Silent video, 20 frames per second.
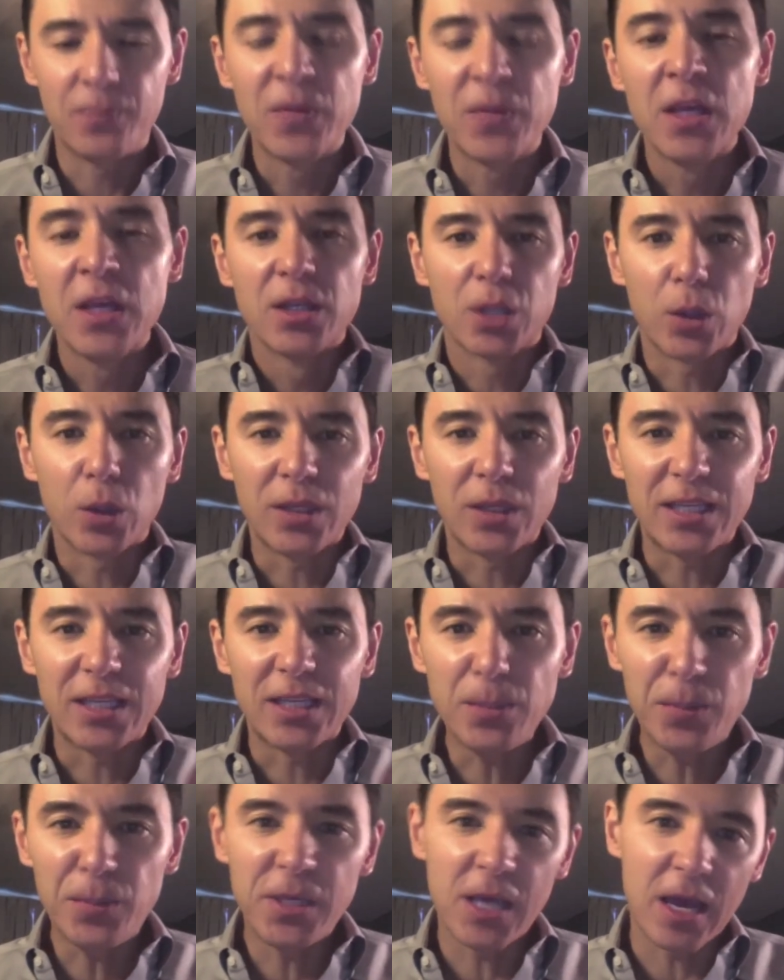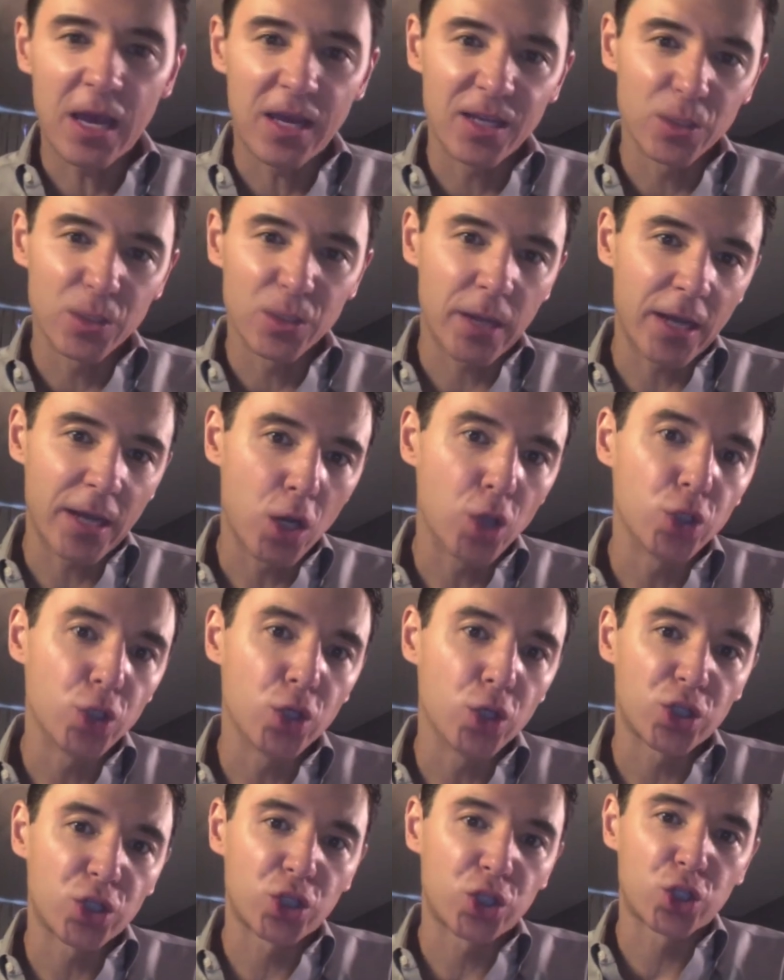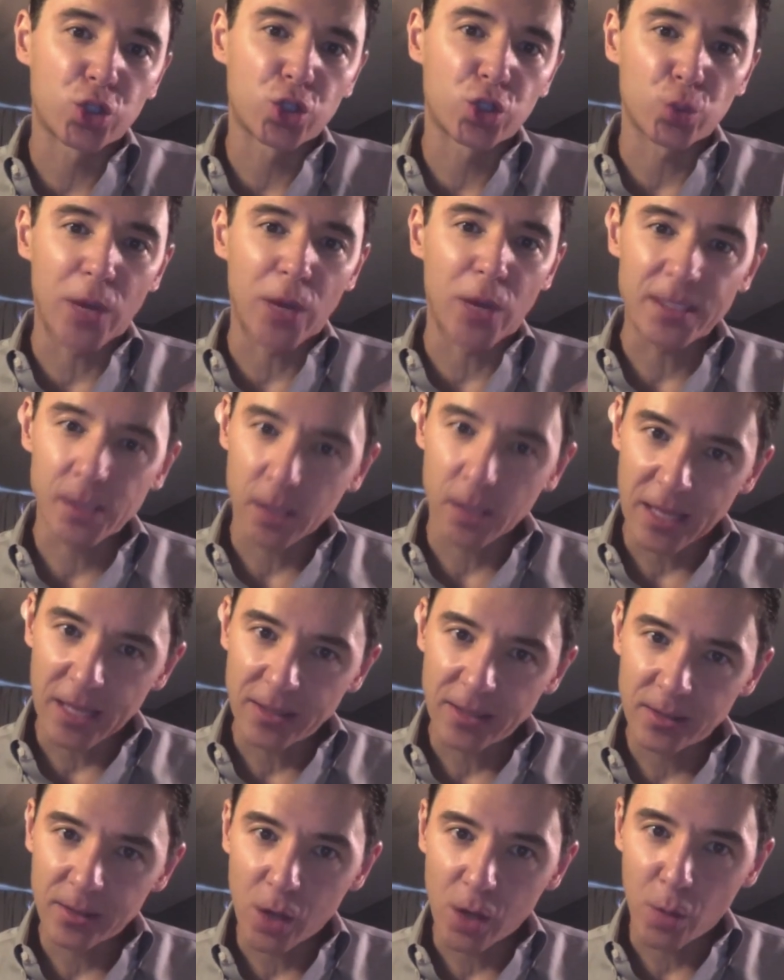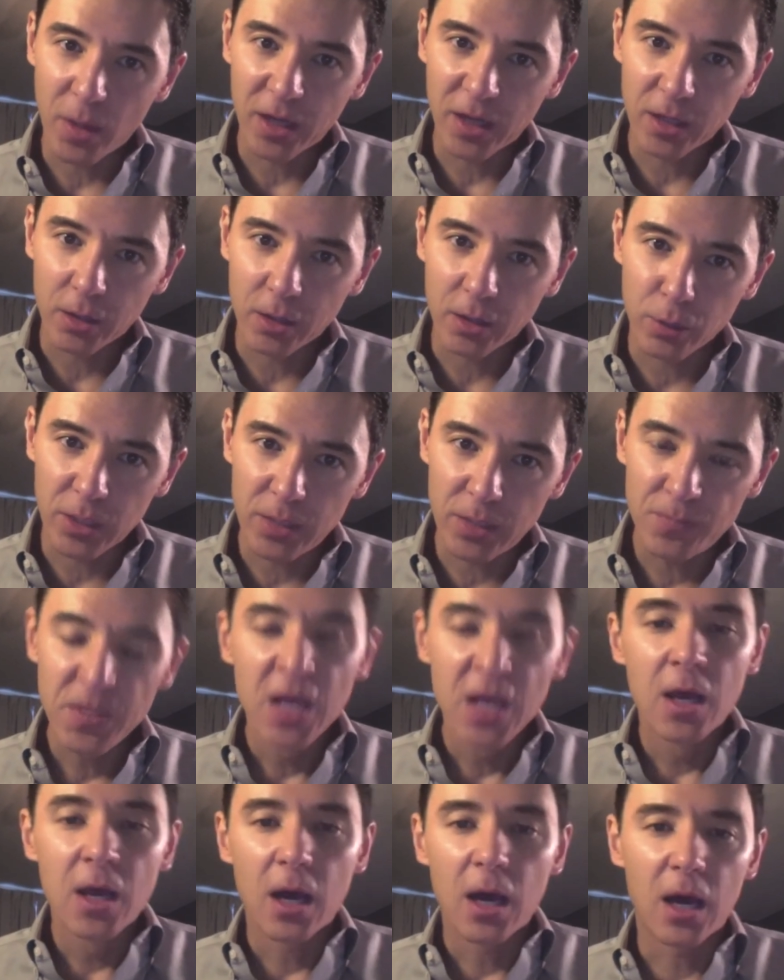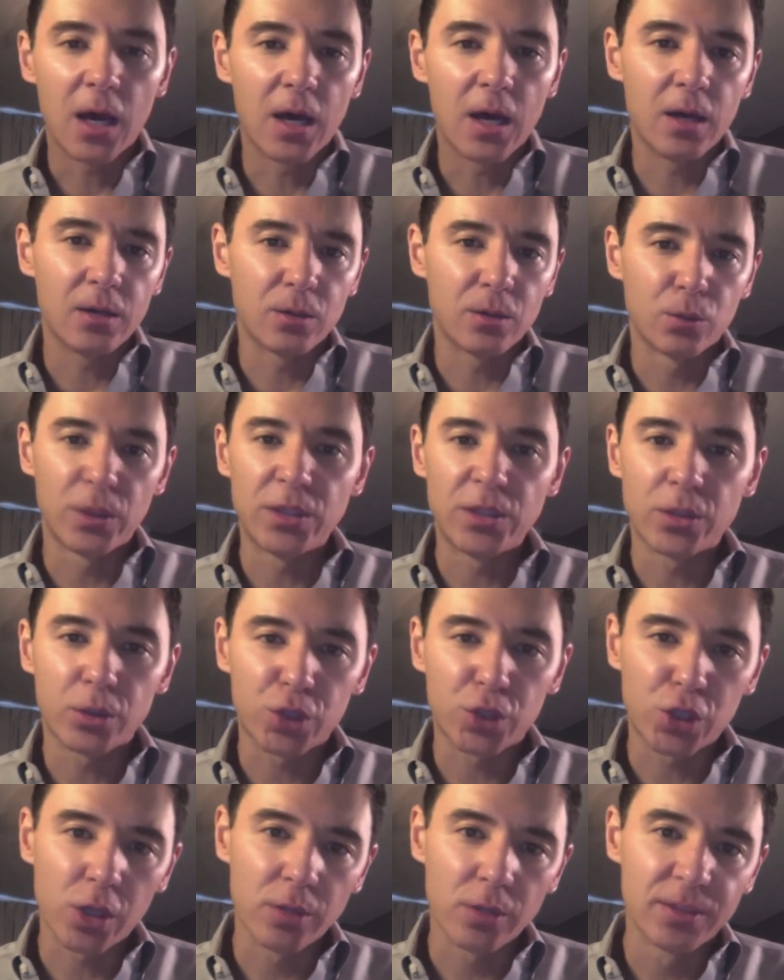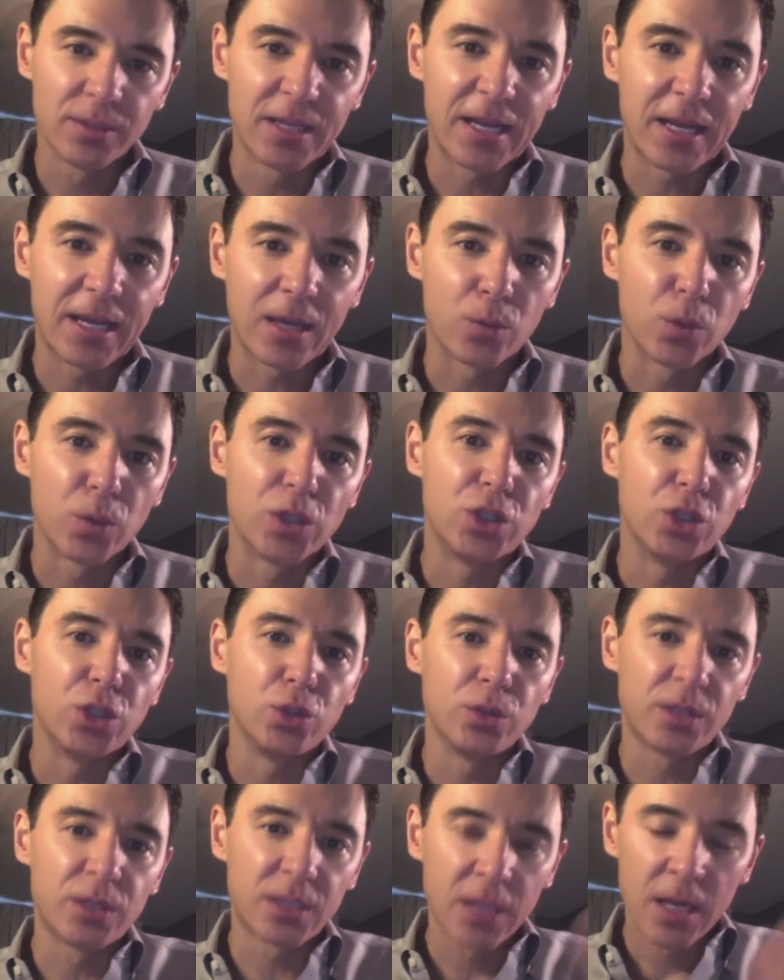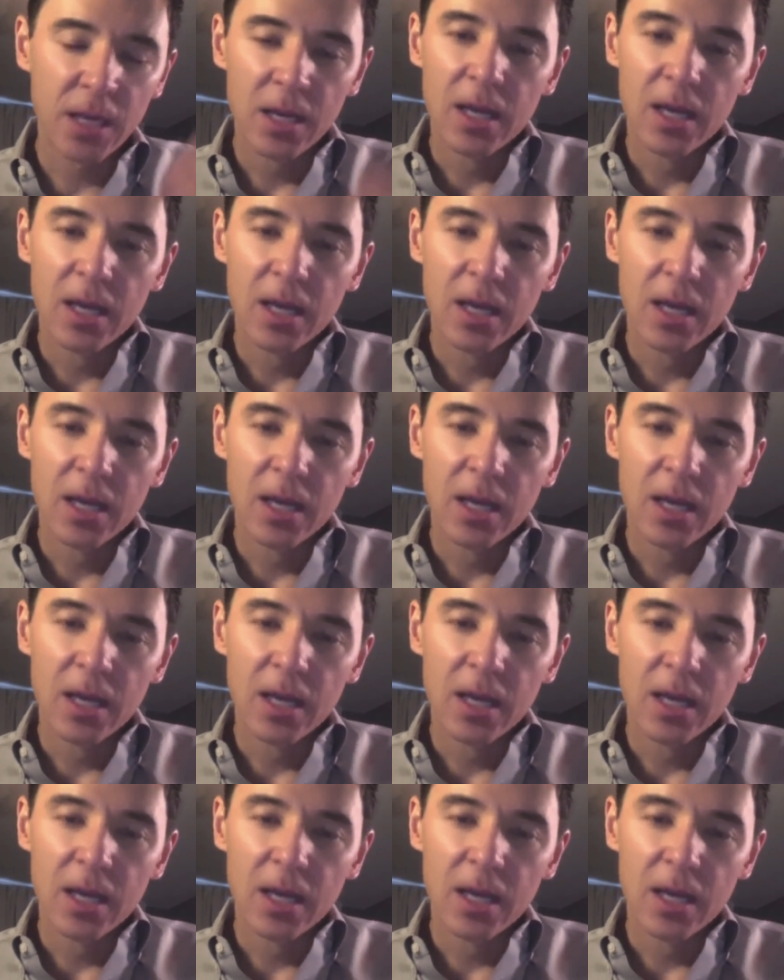Okay. So EPA is what I call your stress less omega 3. Uh-huh. Uh, research shows that it can reduce